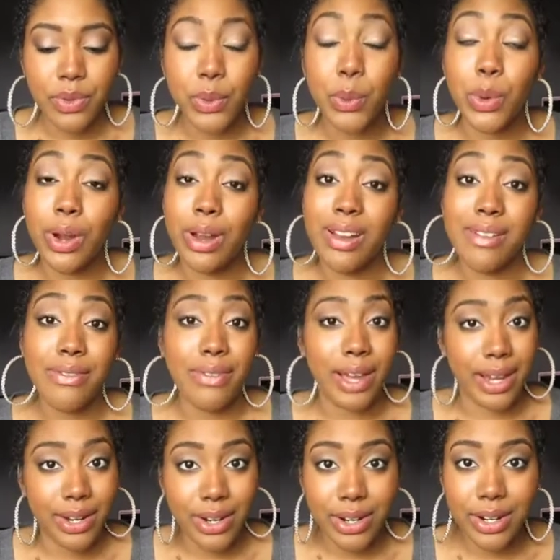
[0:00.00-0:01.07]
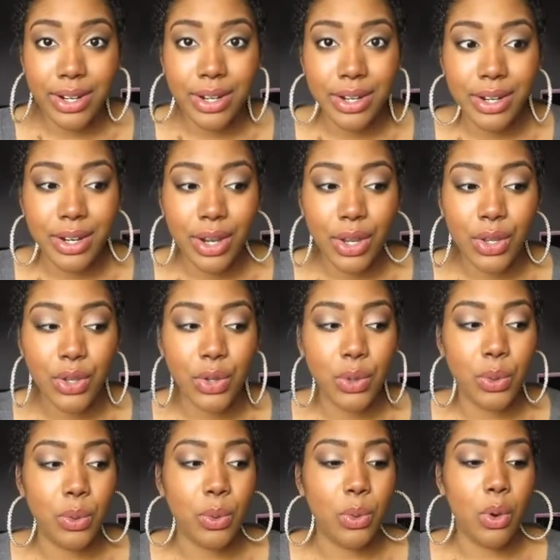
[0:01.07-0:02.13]
You are a fighter,
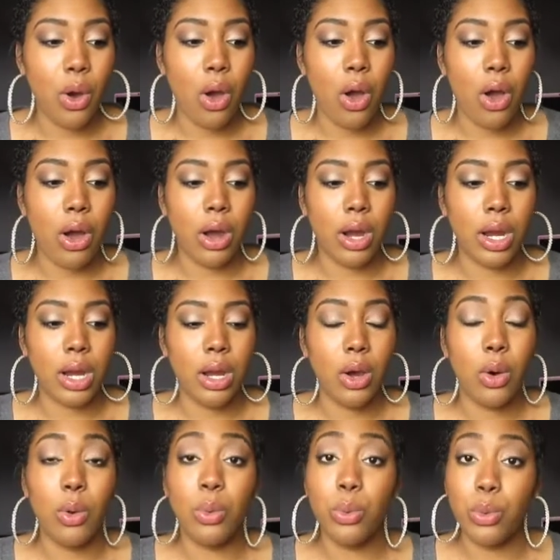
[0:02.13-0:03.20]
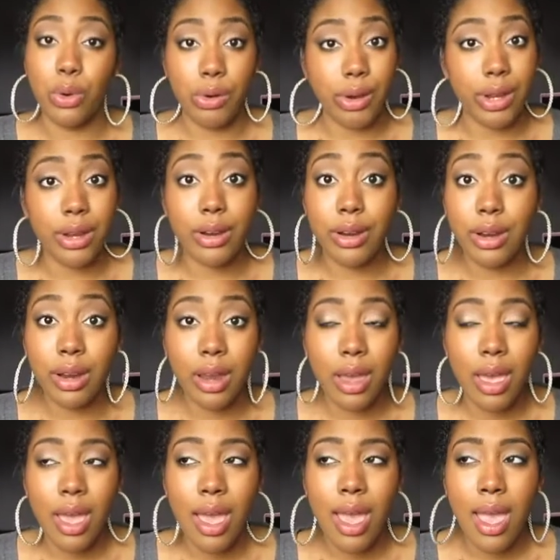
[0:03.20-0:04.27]
you are a warrior.
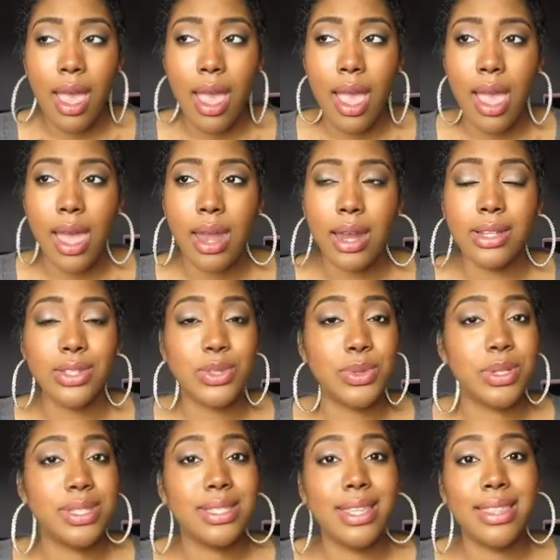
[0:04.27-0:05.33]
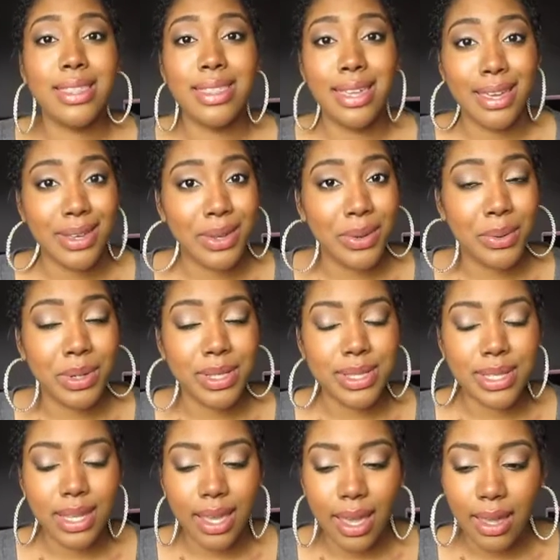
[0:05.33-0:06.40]
And I just wanna say thank you
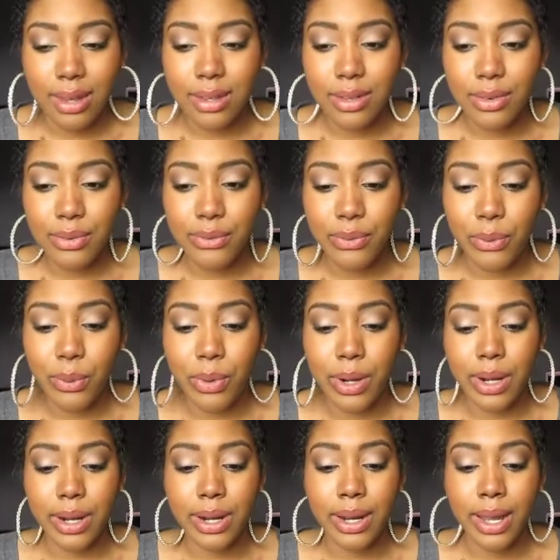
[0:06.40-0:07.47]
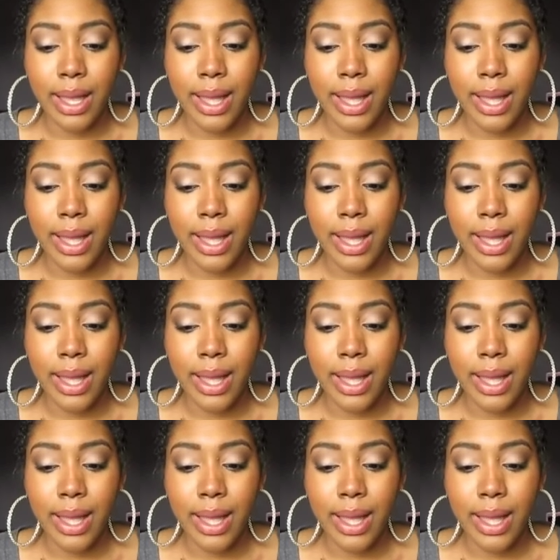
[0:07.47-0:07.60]
once again for